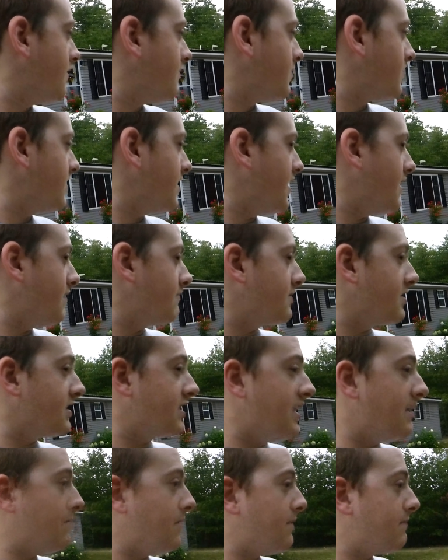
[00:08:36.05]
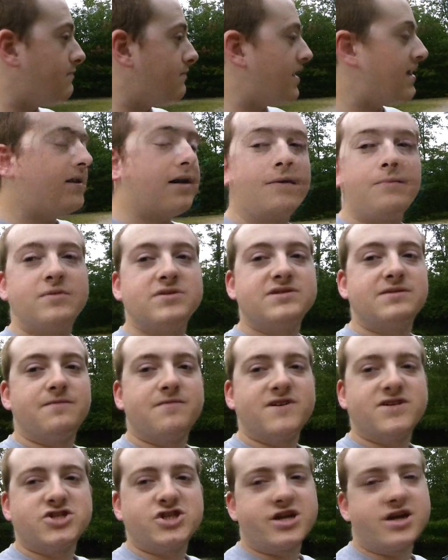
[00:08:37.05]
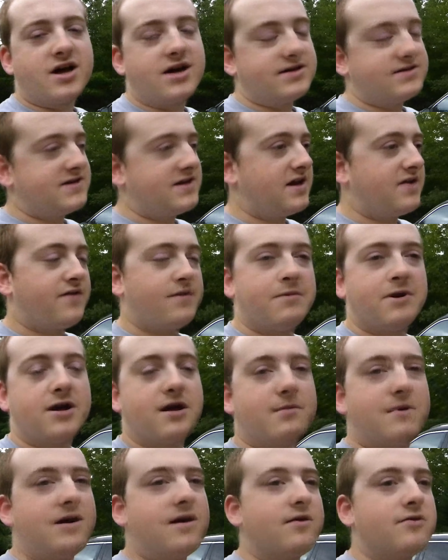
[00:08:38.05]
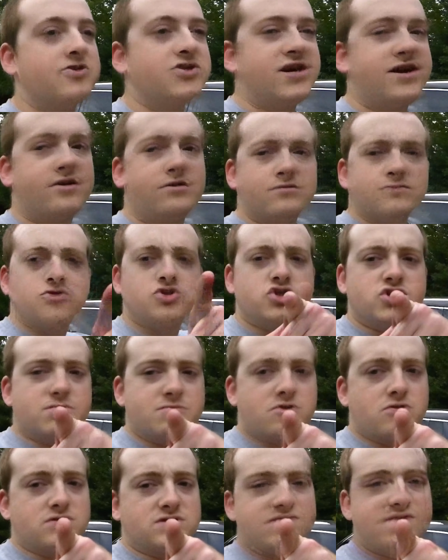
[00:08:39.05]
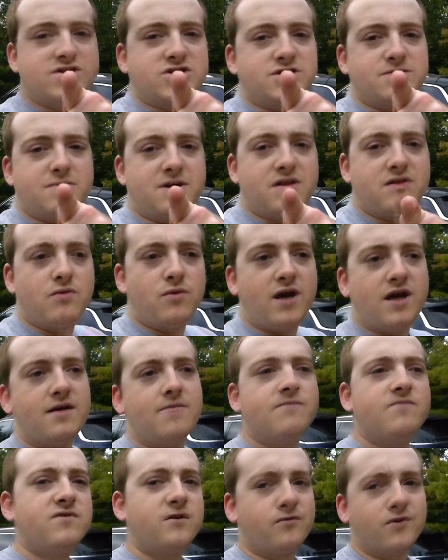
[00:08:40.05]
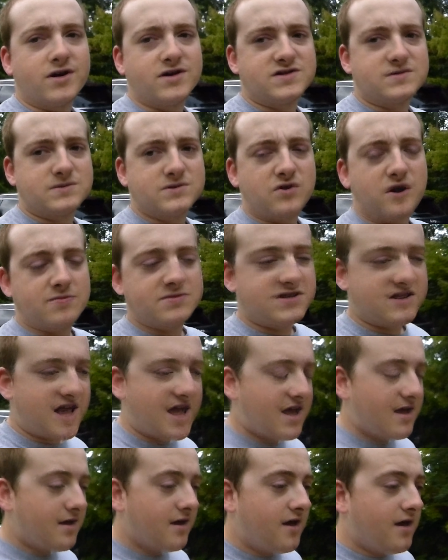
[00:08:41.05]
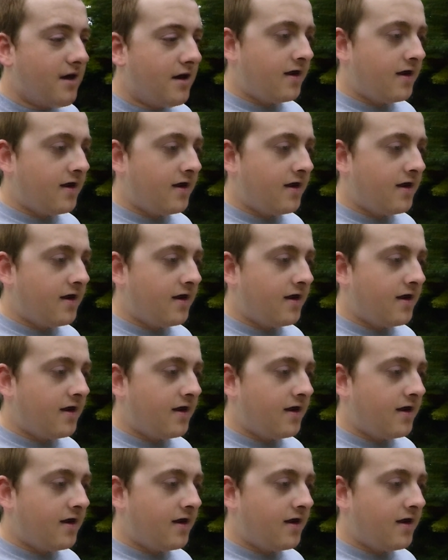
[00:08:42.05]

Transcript: But yeah, I'm gonna keep up making up with some fishing content, everybody, on my other channel, Jim Goes Fishing, by the way. Feel free to subscribe to that.